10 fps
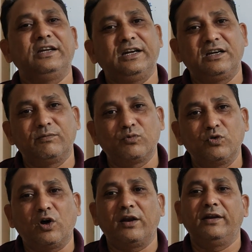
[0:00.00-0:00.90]
native to
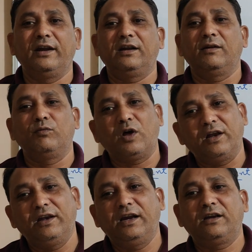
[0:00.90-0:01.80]
non-native,
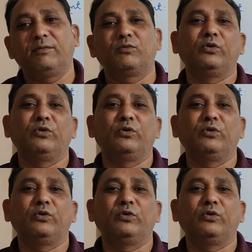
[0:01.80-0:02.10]
non-native